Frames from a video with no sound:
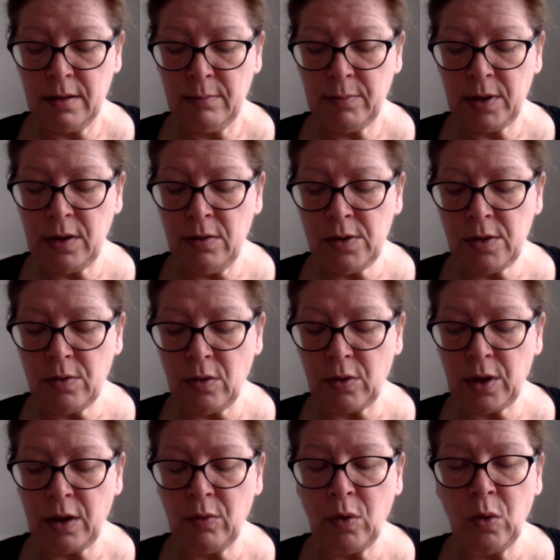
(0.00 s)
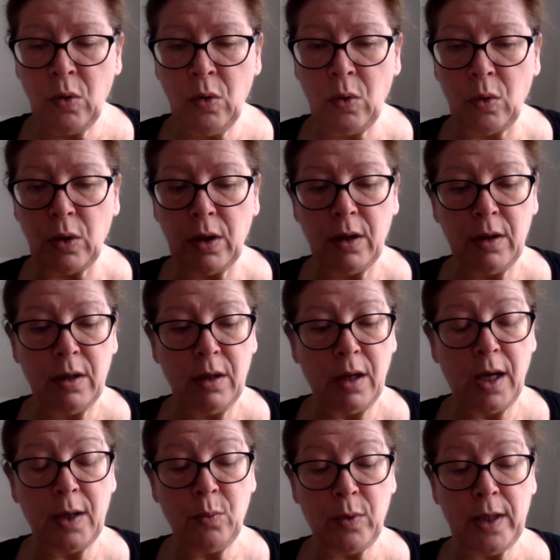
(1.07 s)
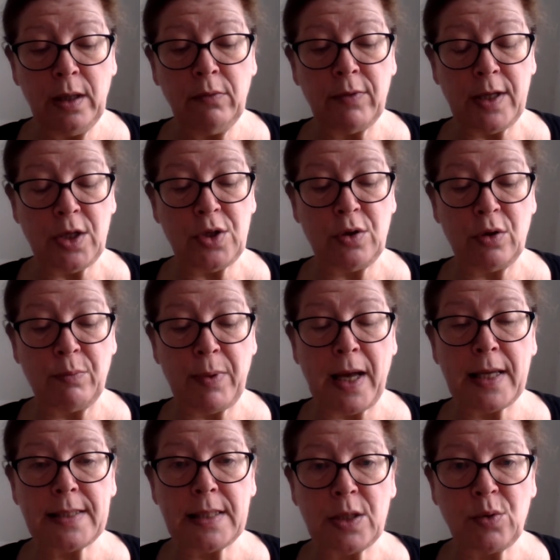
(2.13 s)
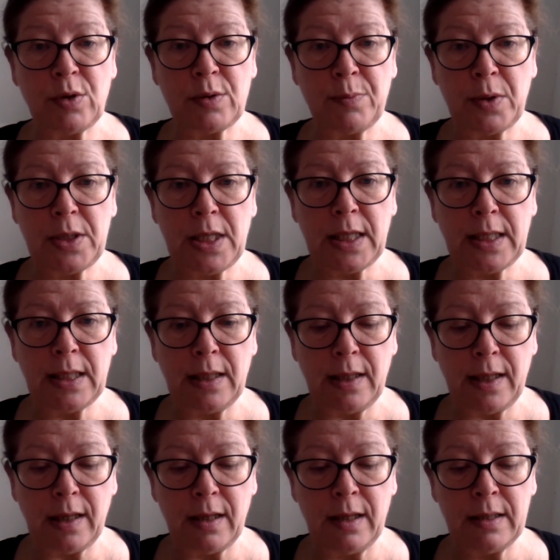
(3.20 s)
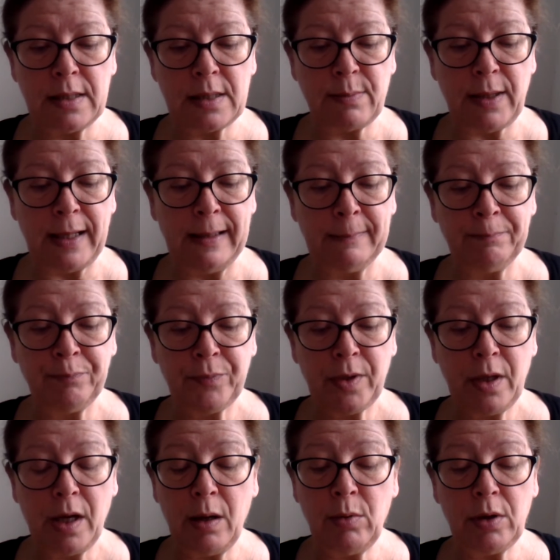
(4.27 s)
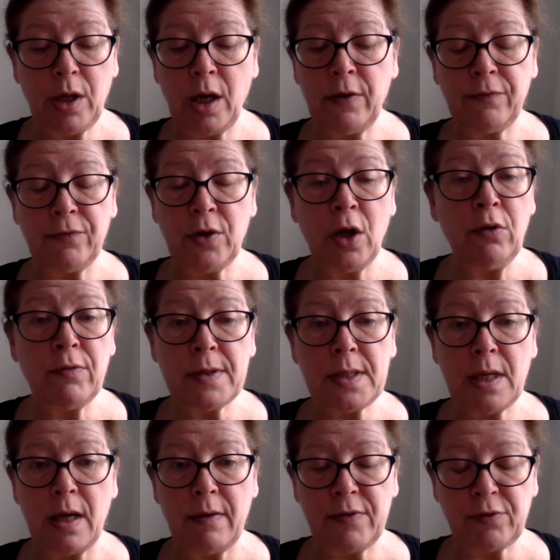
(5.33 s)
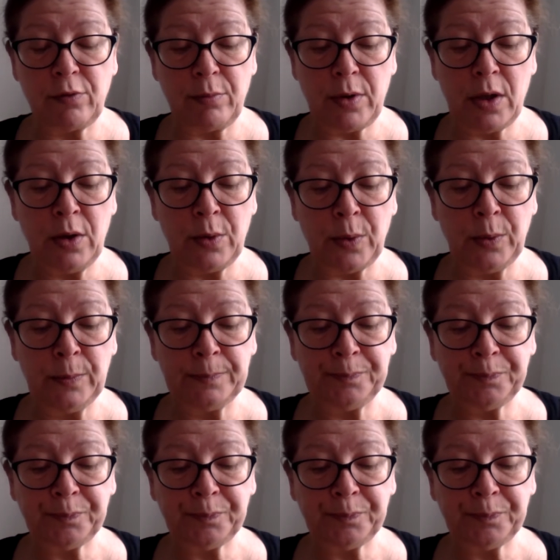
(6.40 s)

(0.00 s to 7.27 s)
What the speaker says: But you do not know all. I will read you the passage which particularly hurts me. I will have no reserves from you.